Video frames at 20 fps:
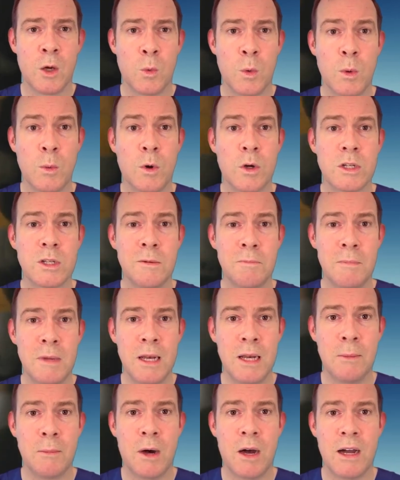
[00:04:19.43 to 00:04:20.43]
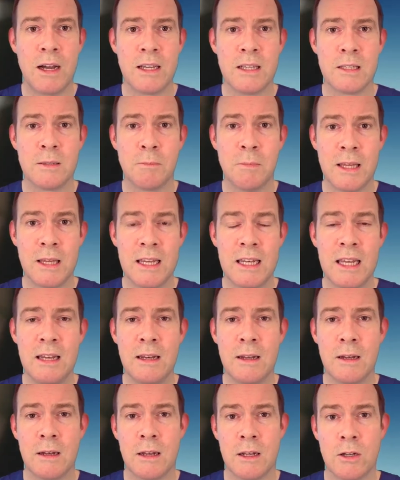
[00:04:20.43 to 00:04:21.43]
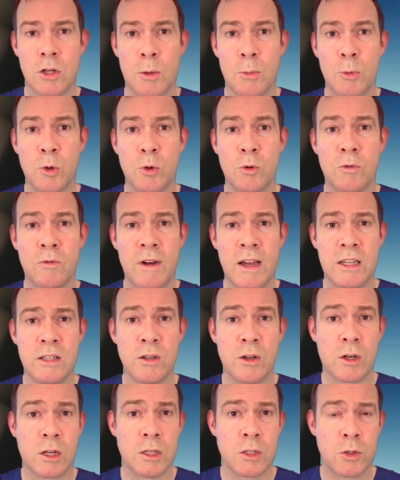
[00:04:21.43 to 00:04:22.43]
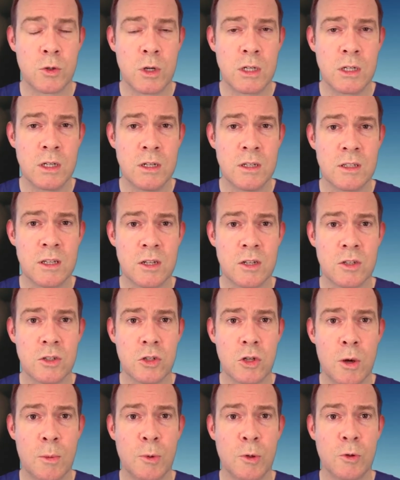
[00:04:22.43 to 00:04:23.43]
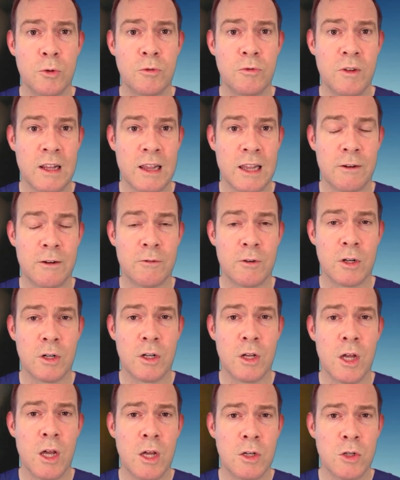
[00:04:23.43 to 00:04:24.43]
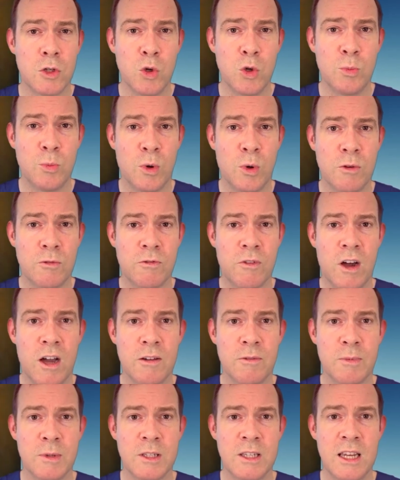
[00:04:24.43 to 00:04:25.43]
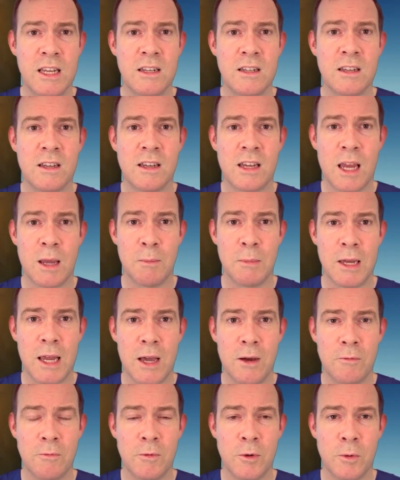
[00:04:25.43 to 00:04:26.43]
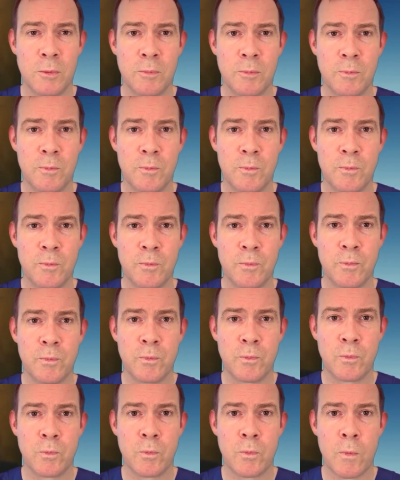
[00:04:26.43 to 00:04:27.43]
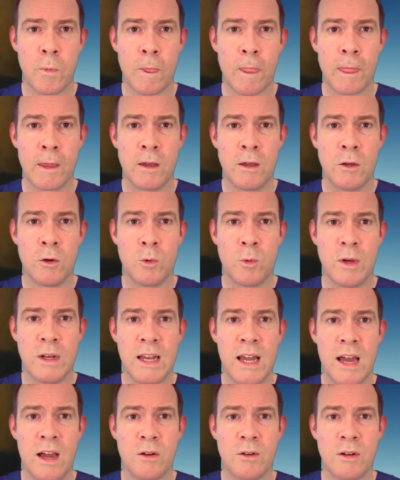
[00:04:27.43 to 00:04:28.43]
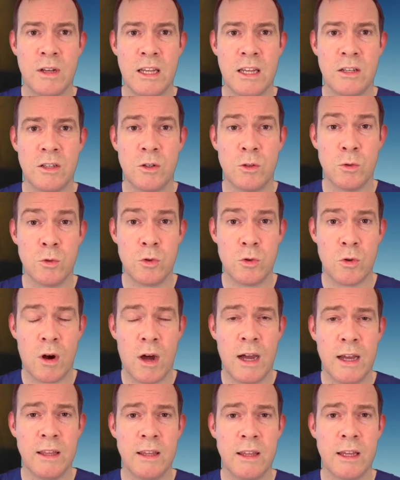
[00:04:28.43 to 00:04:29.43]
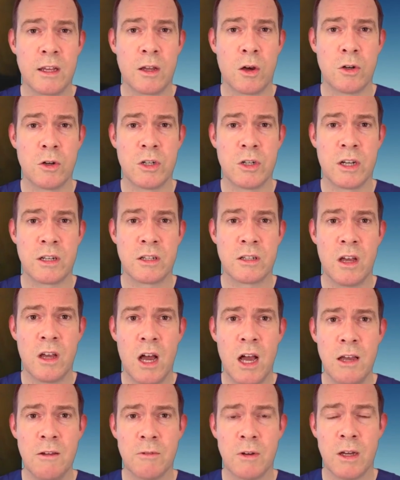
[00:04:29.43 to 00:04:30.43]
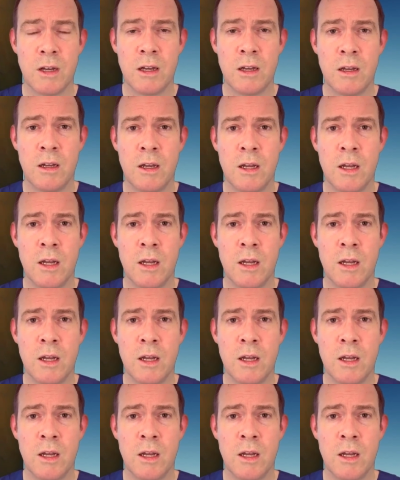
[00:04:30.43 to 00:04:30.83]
We want to minimize bleeding, and a topical vasoconstrictor such as topical phenylephrine 2.5% can be helpful. We now need to dry the conjunctiva